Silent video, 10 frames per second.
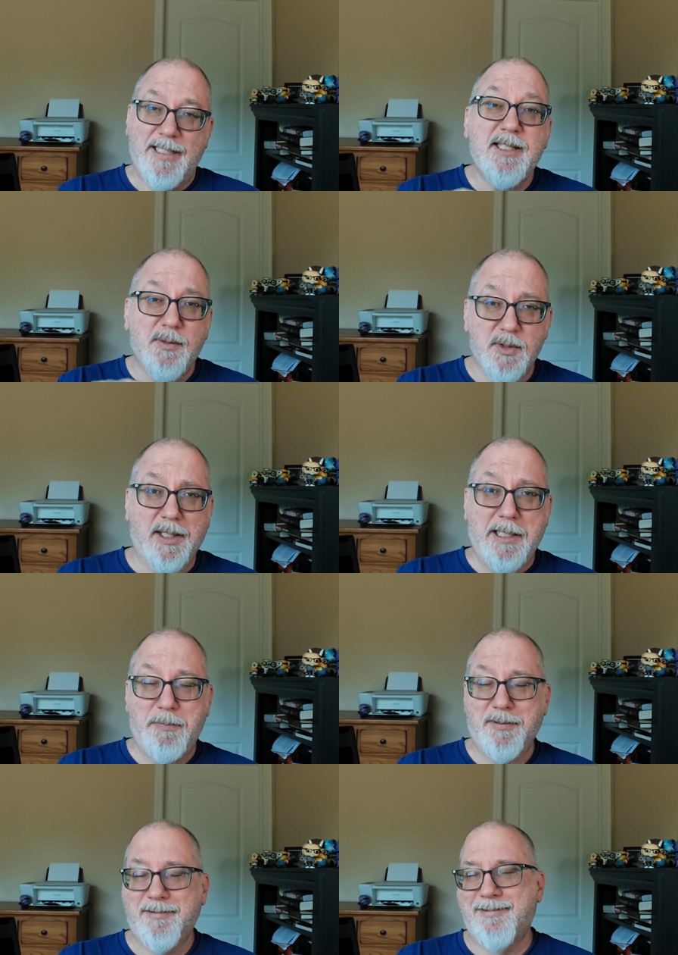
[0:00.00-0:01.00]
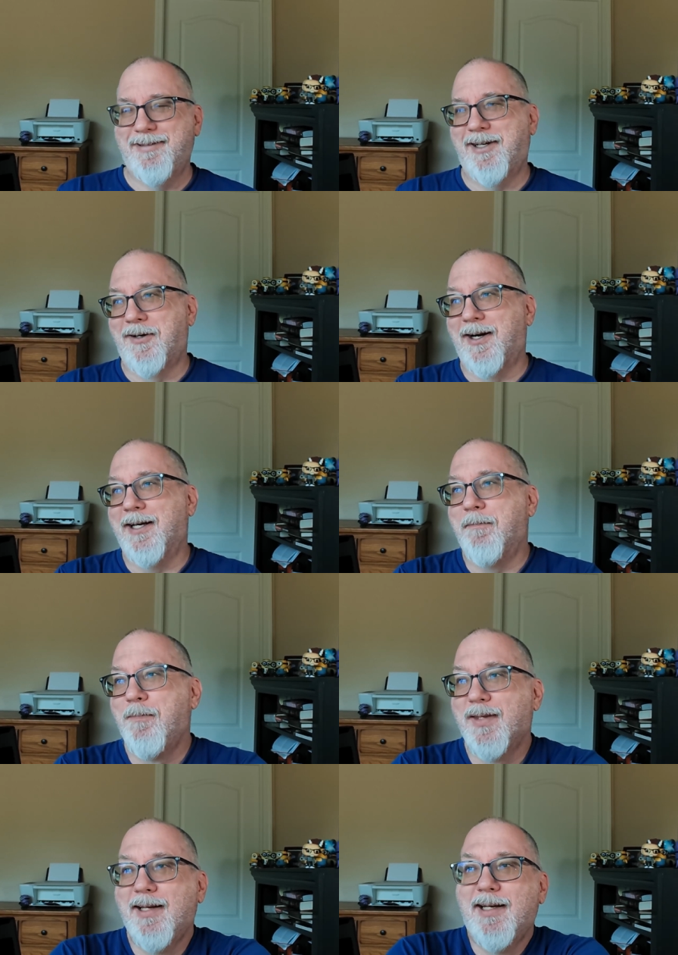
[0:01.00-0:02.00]
Get some sleep. All right.
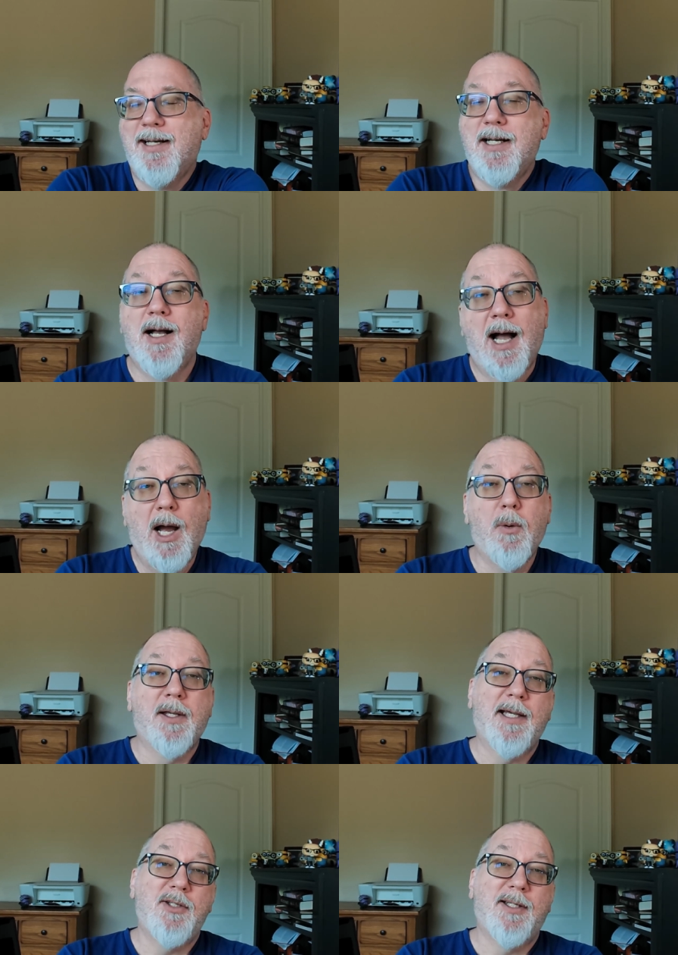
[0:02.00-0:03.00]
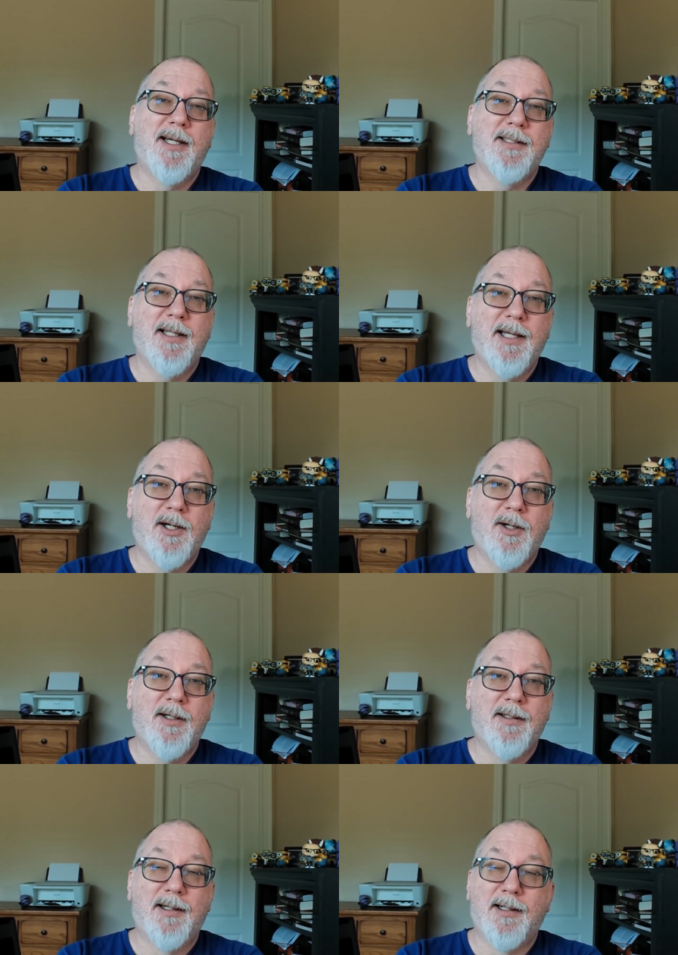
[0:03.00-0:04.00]
I will catch you guys
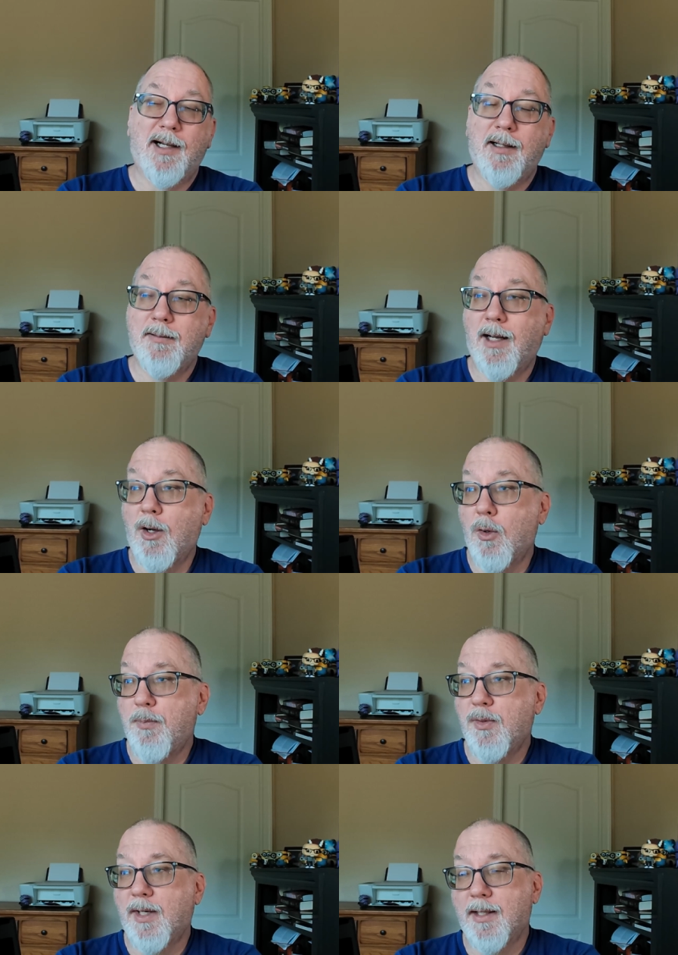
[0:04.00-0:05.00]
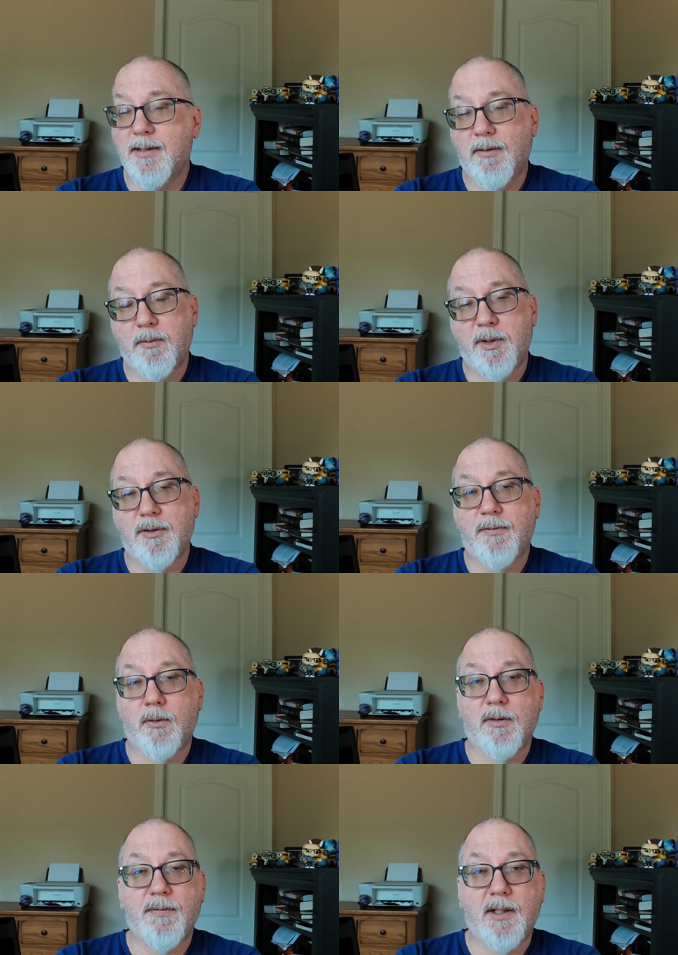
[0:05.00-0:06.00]
later. Uh, I, I hope you guys have a bunch of
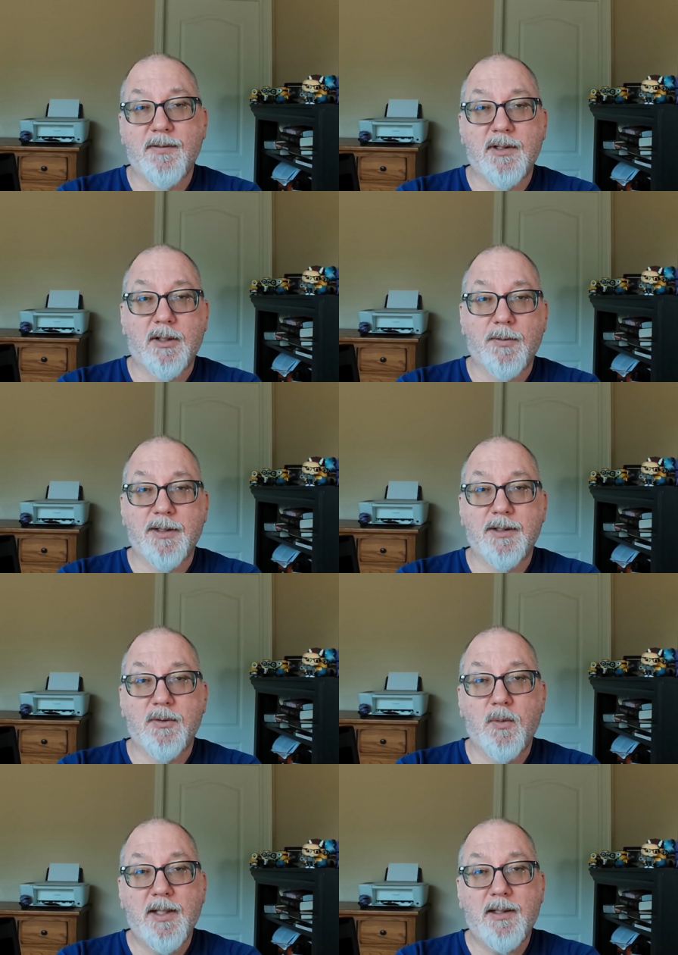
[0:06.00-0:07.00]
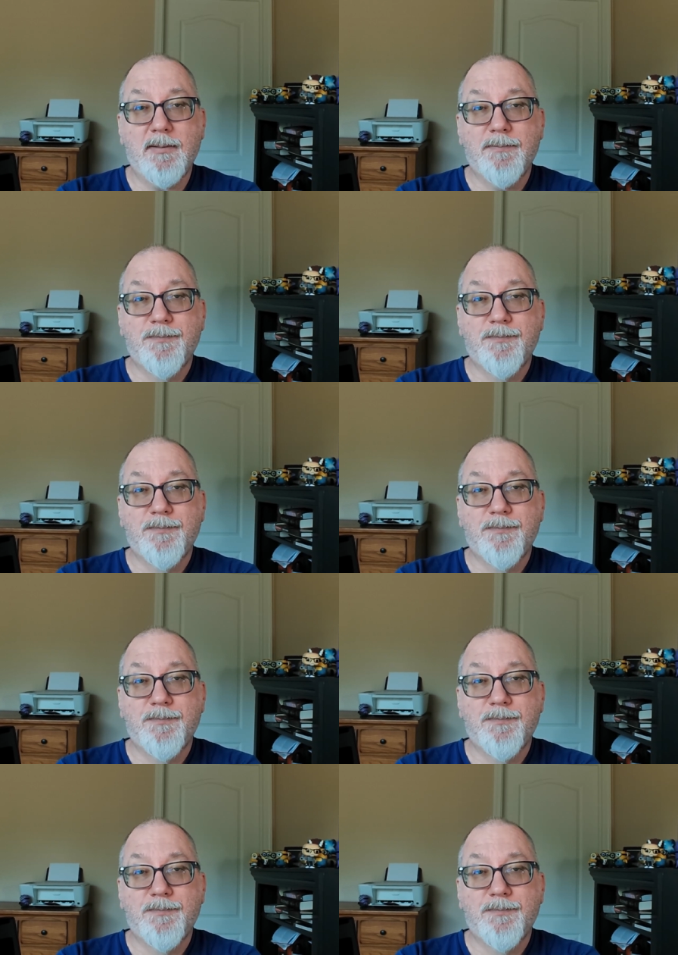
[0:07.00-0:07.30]
four and five star reads as well.